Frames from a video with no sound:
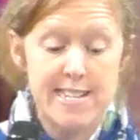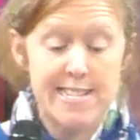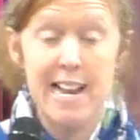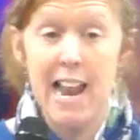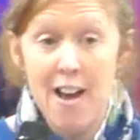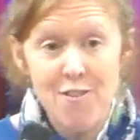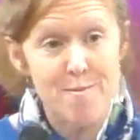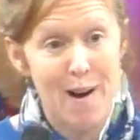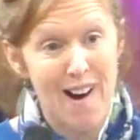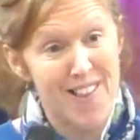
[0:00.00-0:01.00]
loved
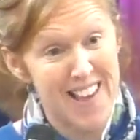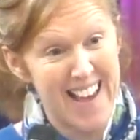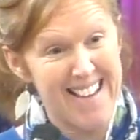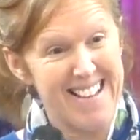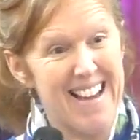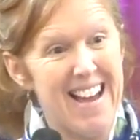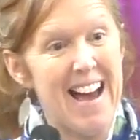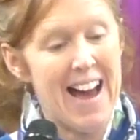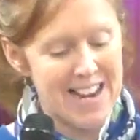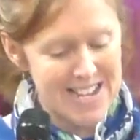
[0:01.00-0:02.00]
Martha
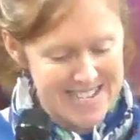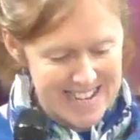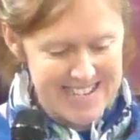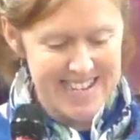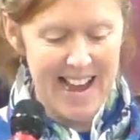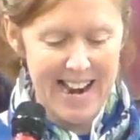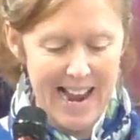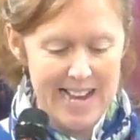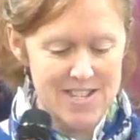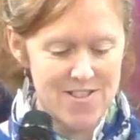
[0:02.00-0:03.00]
and her sister and
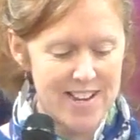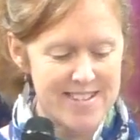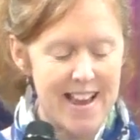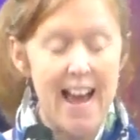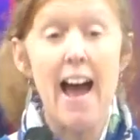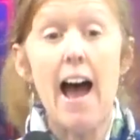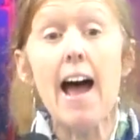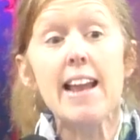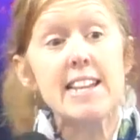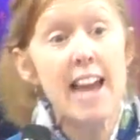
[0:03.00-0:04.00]
Lazarus,
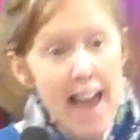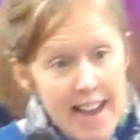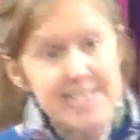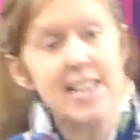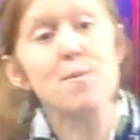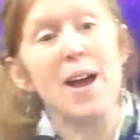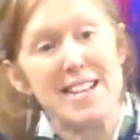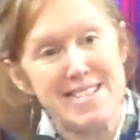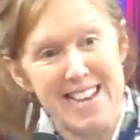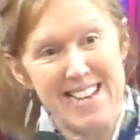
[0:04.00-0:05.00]
and yet he
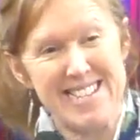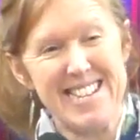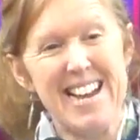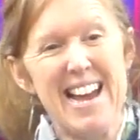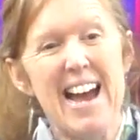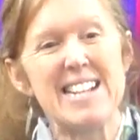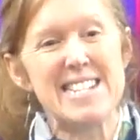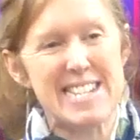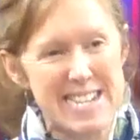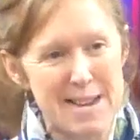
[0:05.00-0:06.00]
waited and
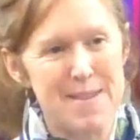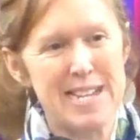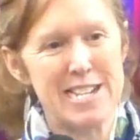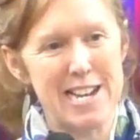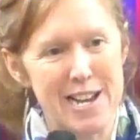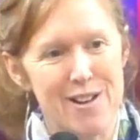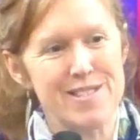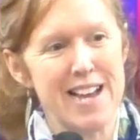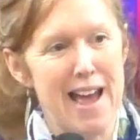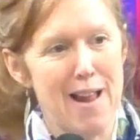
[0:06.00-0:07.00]
didn't immediately go to
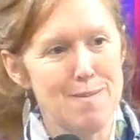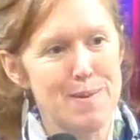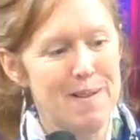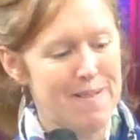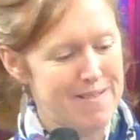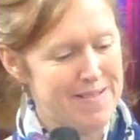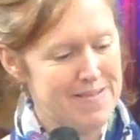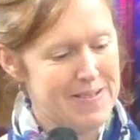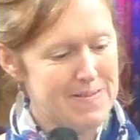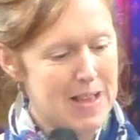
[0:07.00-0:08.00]
help."
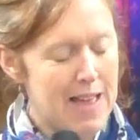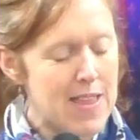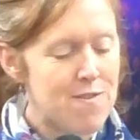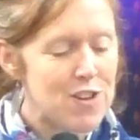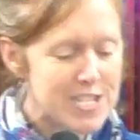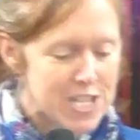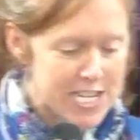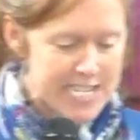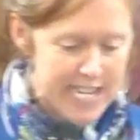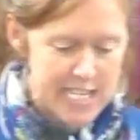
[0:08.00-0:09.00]
And then verse
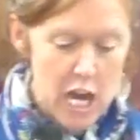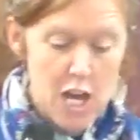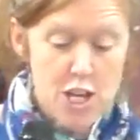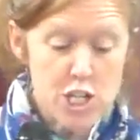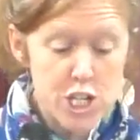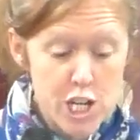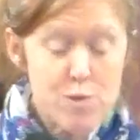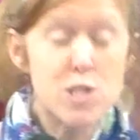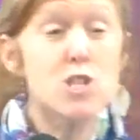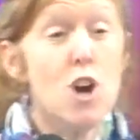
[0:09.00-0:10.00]
36, the Jews
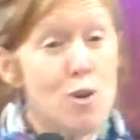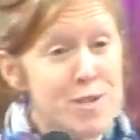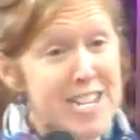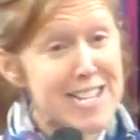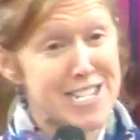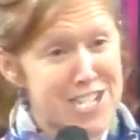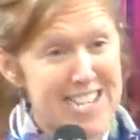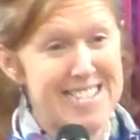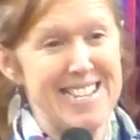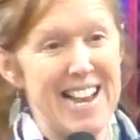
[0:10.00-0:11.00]
noticed
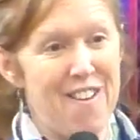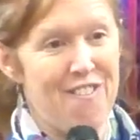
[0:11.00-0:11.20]
Jesus' love for